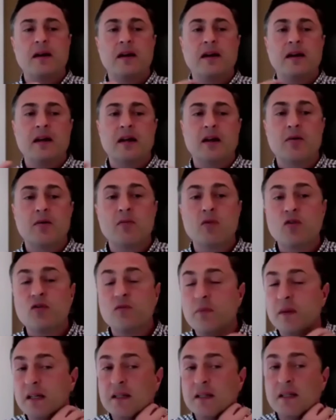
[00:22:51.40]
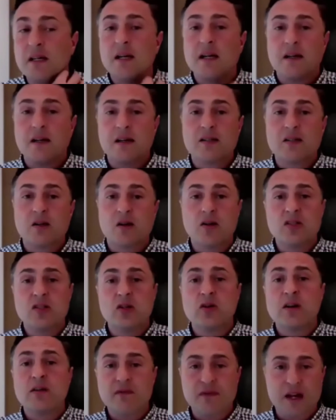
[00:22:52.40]
air movement. It's
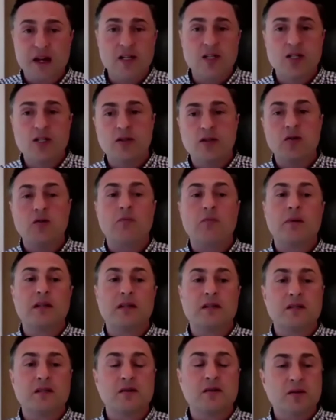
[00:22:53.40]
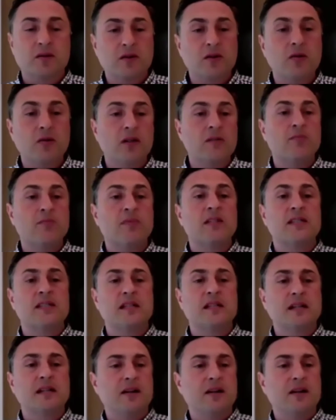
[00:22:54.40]
also convection looping. So you can be sitting